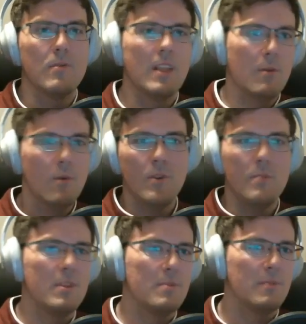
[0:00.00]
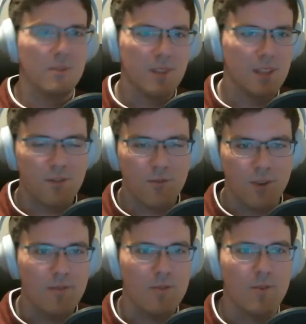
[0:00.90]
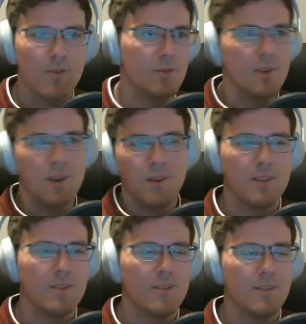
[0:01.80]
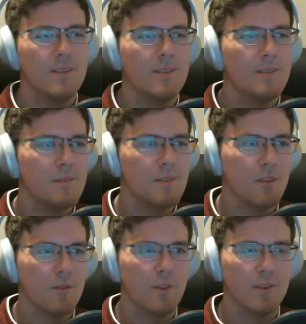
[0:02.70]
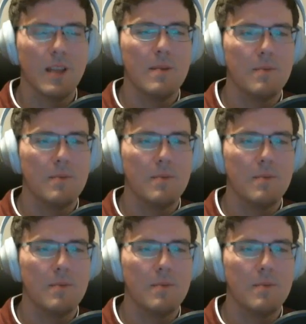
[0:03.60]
like, whoa, you must have been doing this forever or doing all this stuff for a long time.